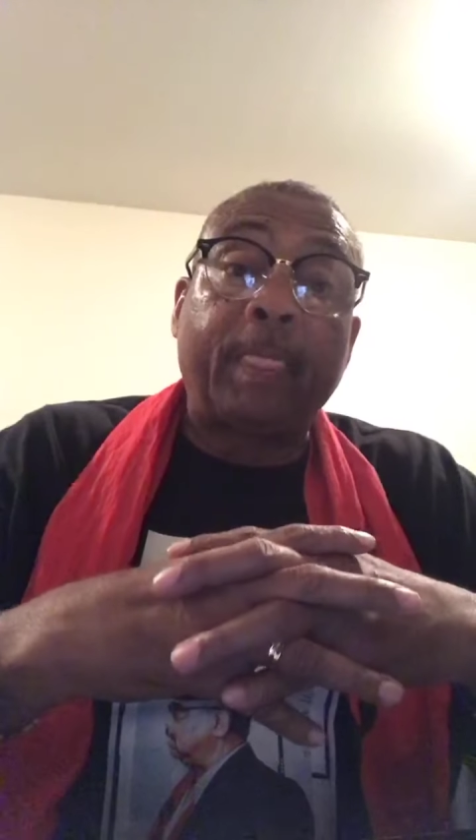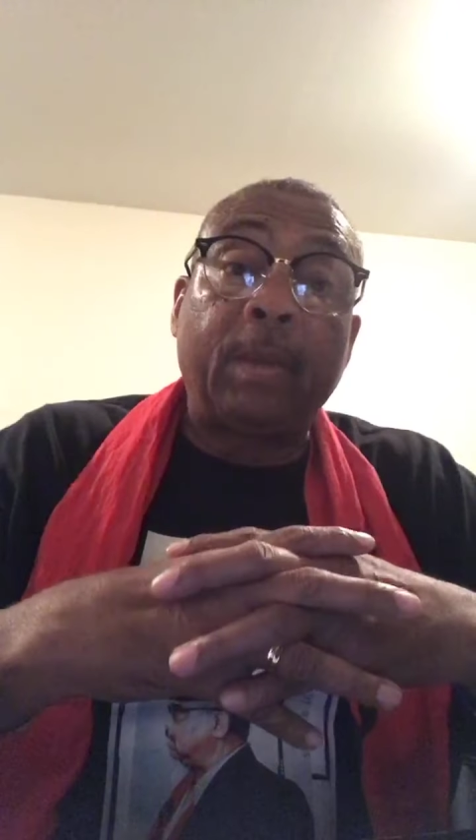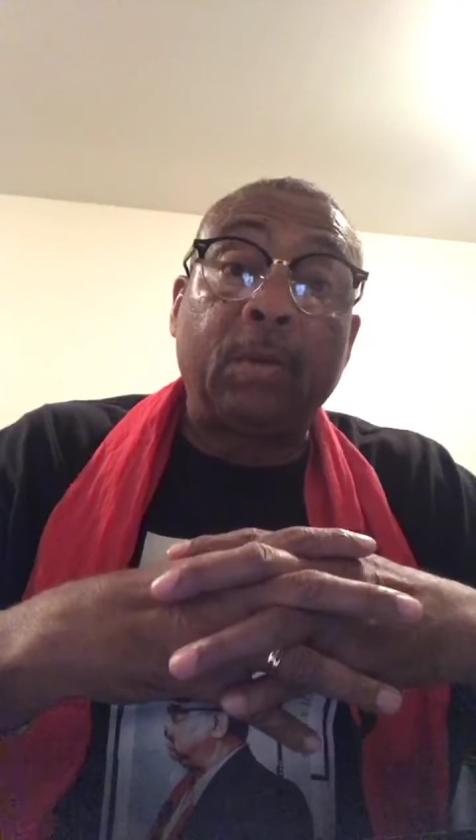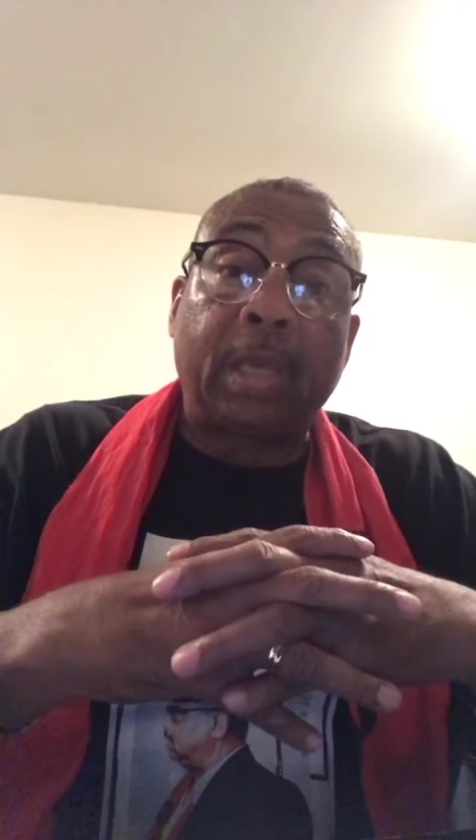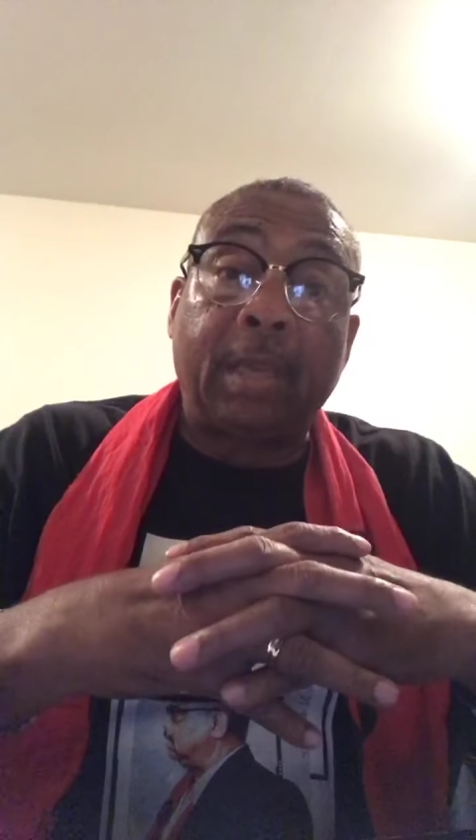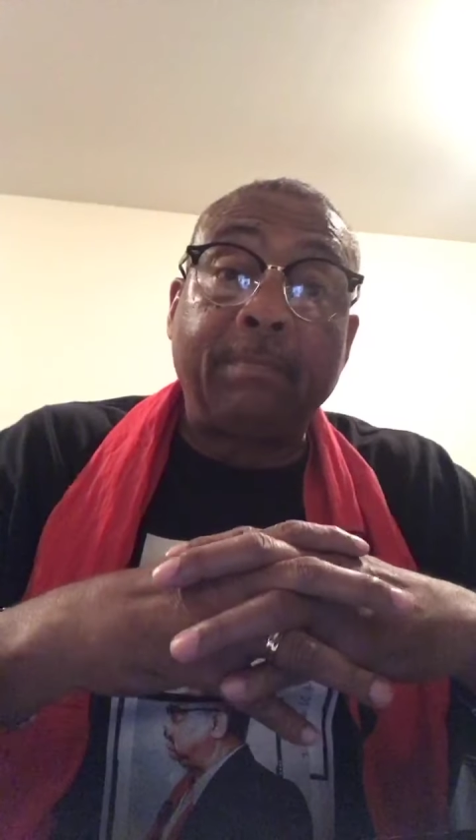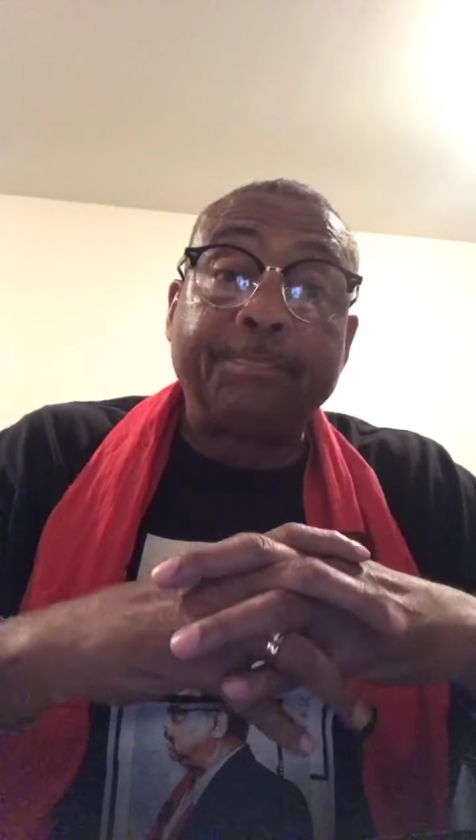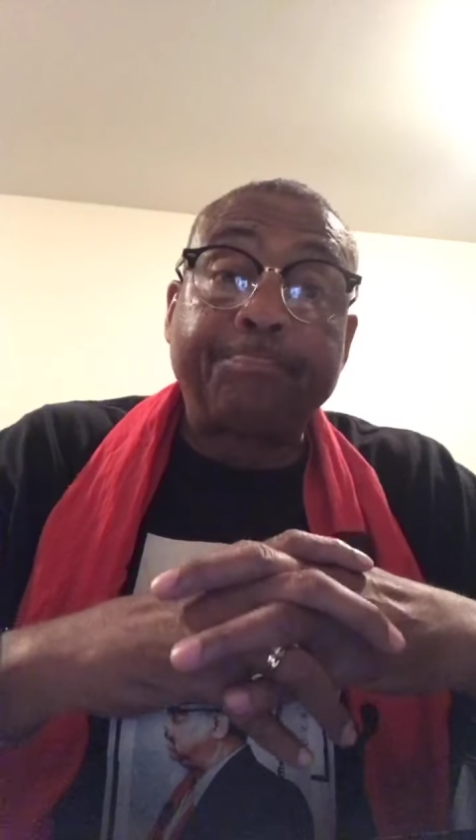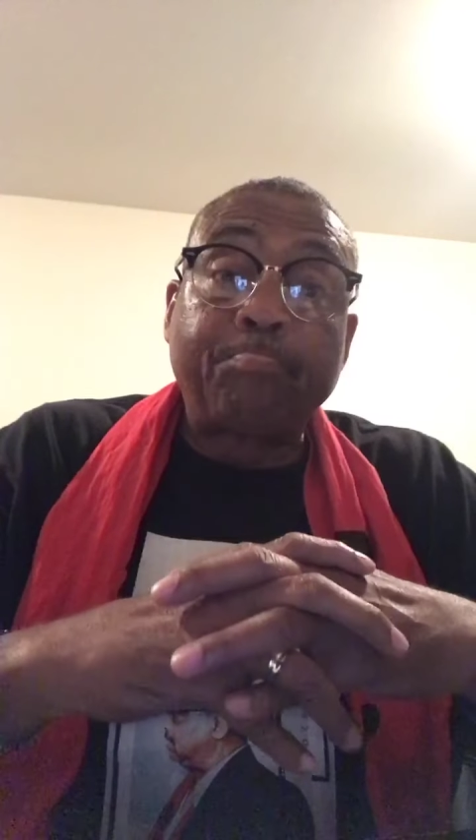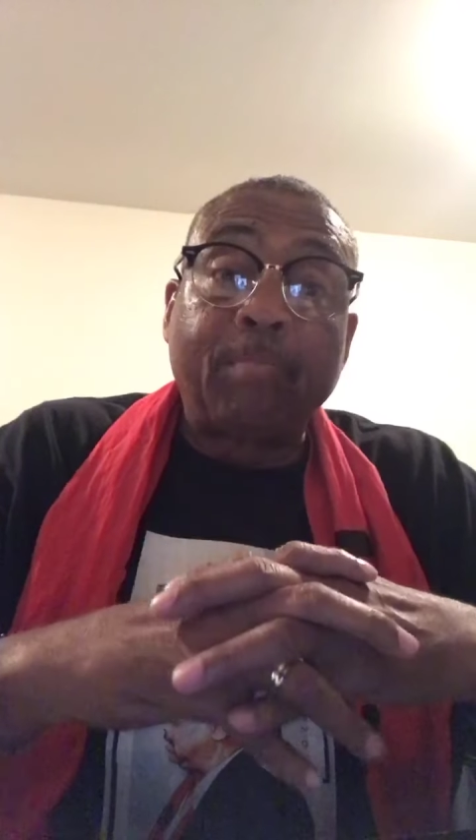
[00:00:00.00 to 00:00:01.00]
Okay,
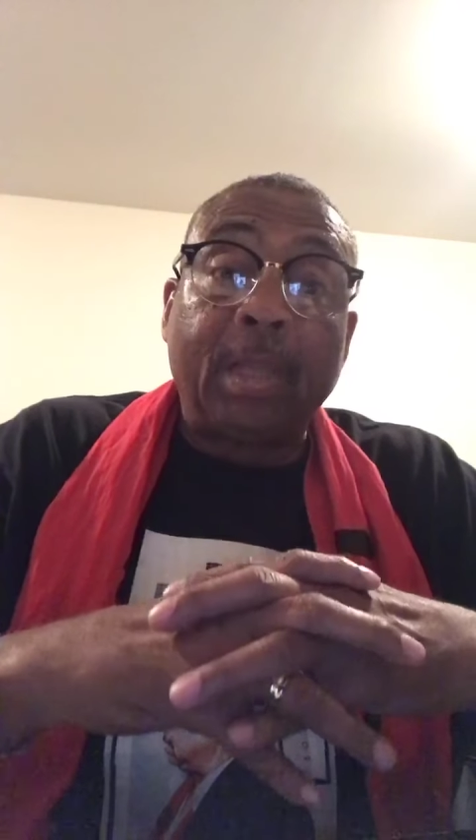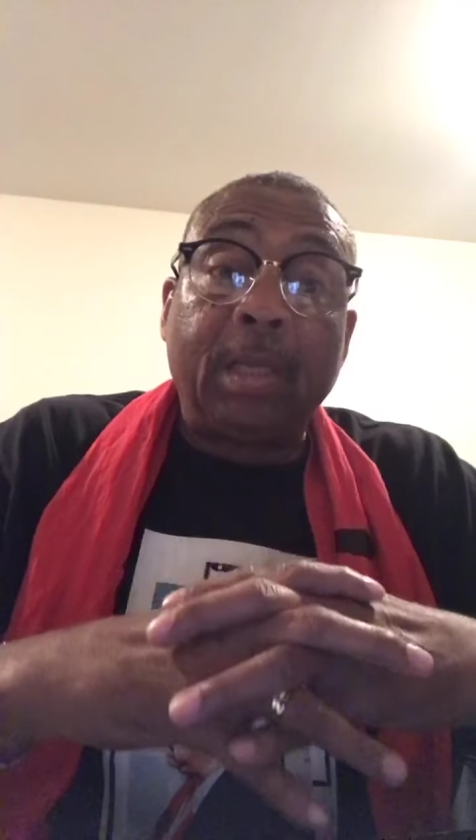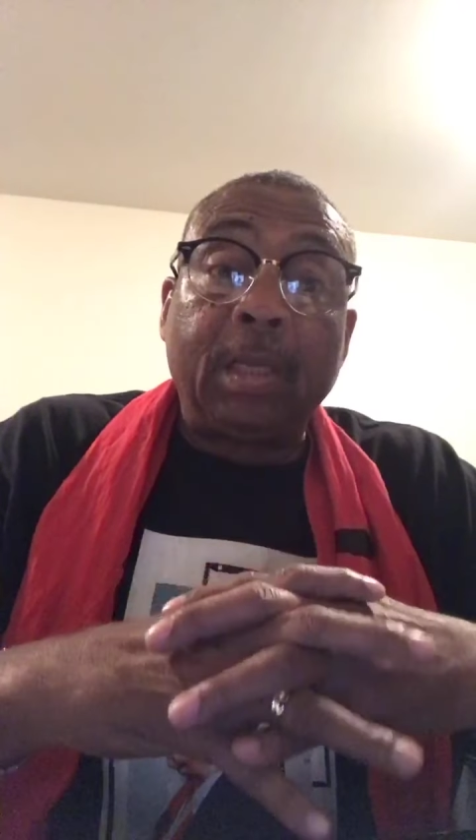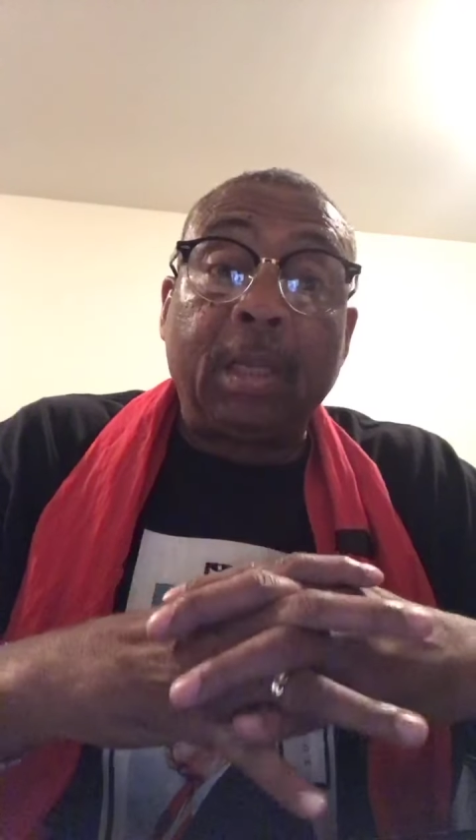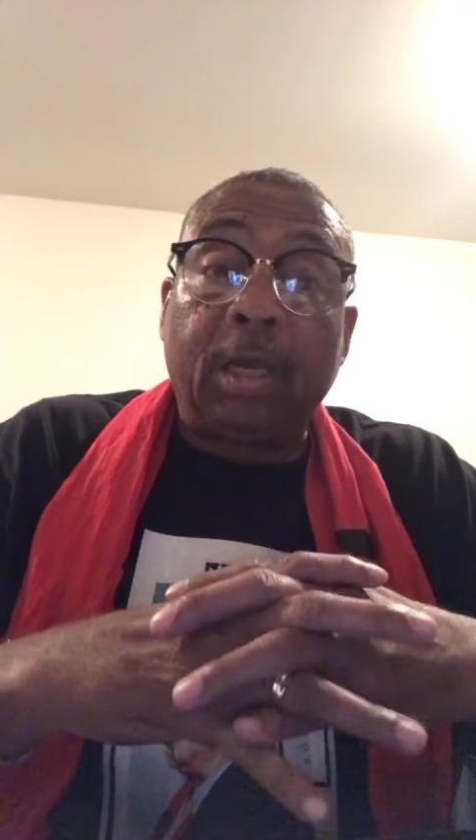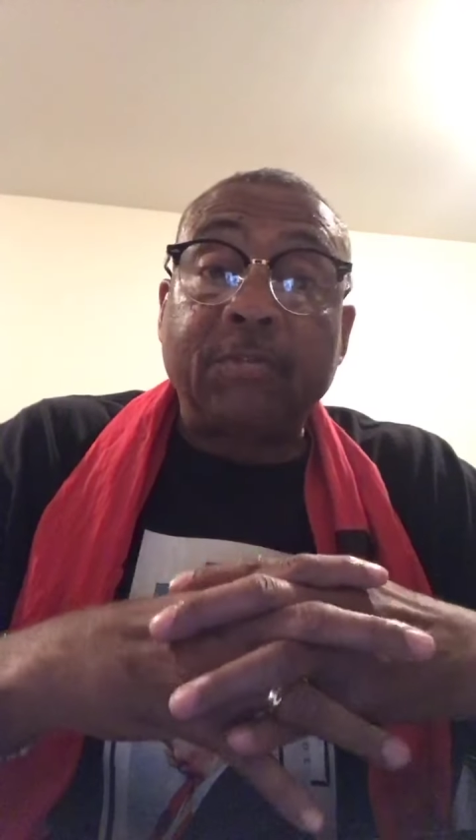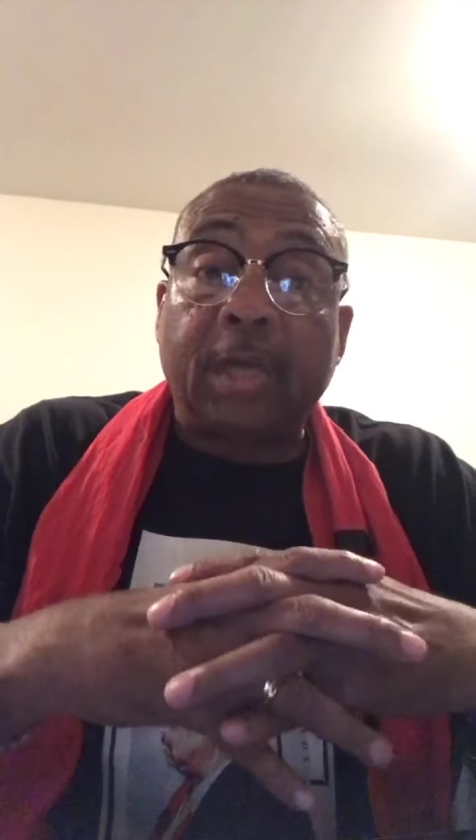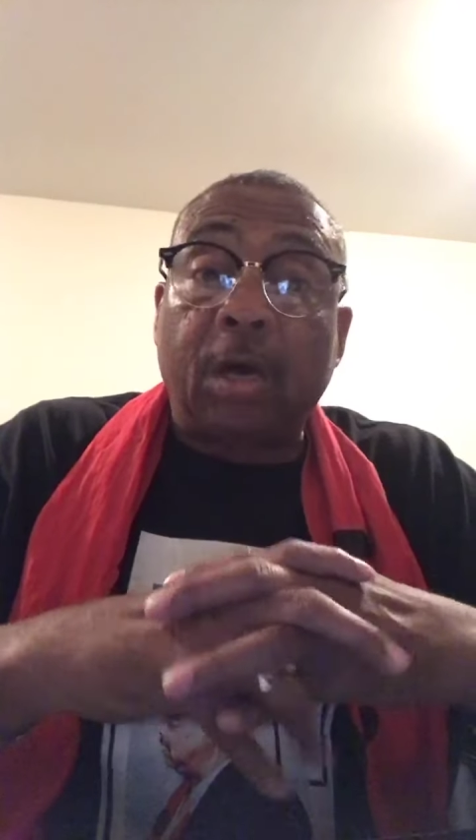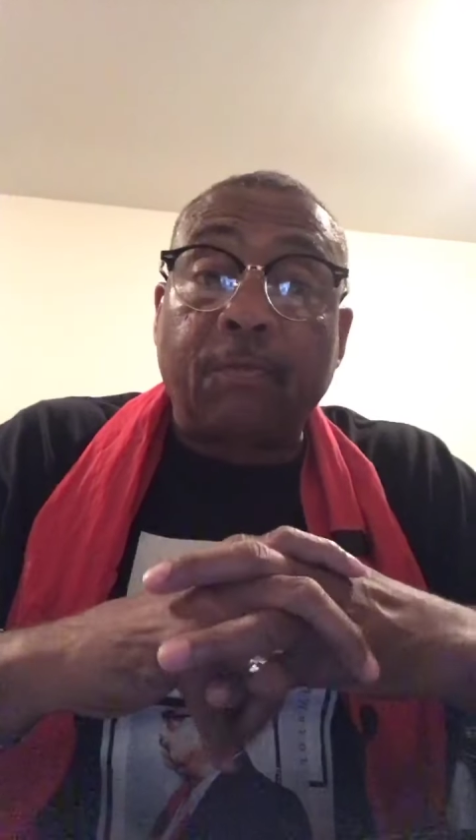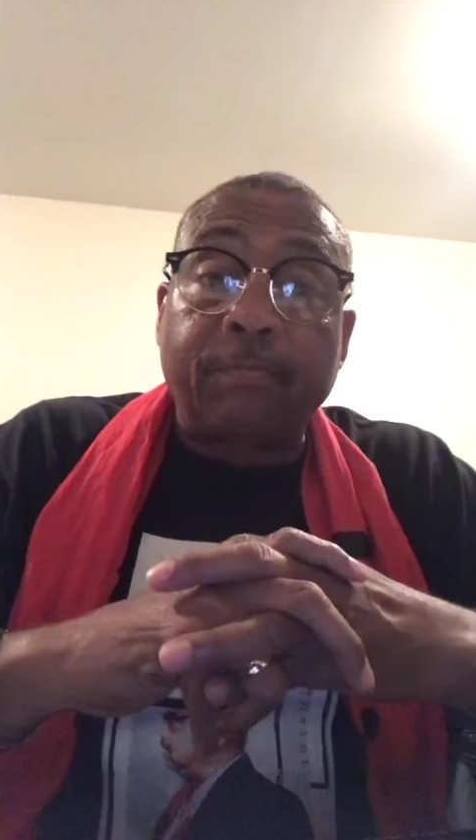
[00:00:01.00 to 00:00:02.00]
gloves
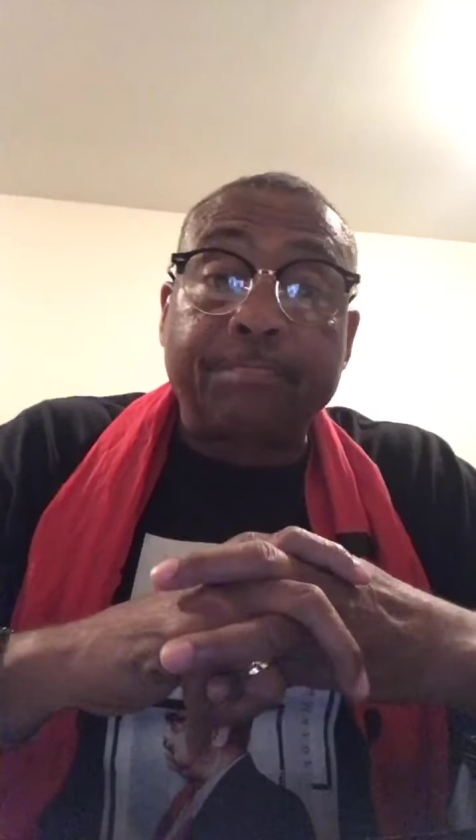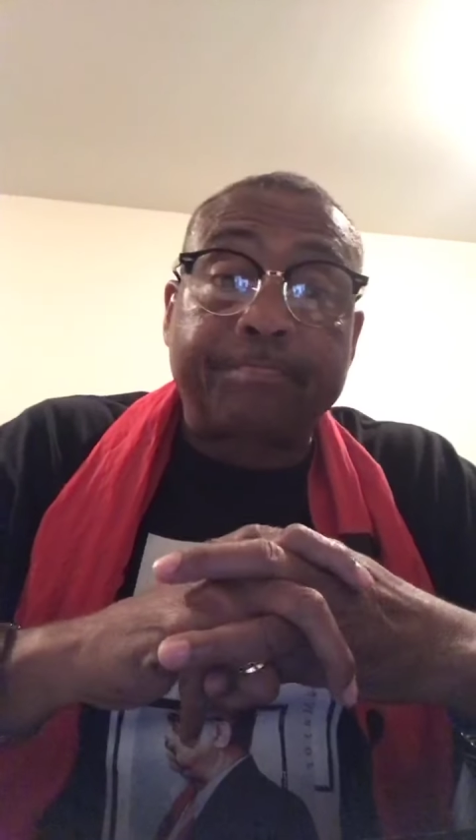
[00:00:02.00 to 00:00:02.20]
off.